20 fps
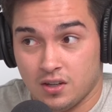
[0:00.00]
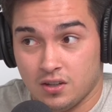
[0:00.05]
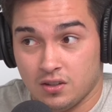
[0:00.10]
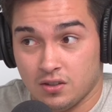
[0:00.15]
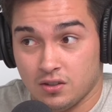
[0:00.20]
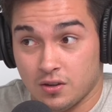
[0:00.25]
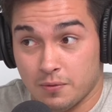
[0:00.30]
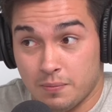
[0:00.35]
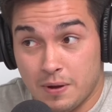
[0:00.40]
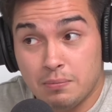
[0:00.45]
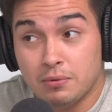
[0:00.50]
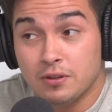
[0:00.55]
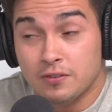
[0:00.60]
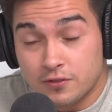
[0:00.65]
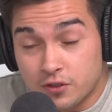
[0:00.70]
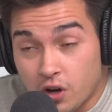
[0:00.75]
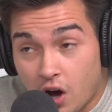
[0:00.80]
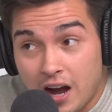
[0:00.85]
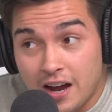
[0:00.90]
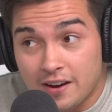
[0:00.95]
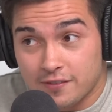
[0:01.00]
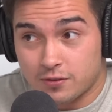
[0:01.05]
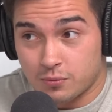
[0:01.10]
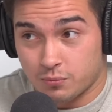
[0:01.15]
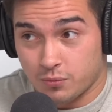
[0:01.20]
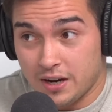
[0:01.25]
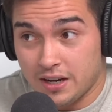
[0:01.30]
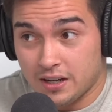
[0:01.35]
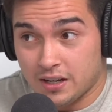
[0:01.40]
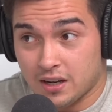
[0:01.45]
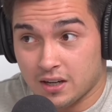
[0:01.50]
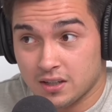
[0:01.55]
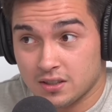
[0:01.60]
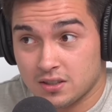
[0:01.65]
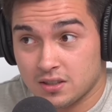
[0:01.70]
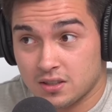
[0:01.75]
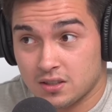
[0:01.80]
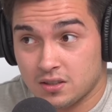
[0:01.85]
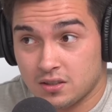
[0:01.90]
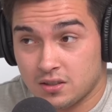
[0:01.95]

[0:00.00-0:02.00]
You know, people have died from weight cuts. I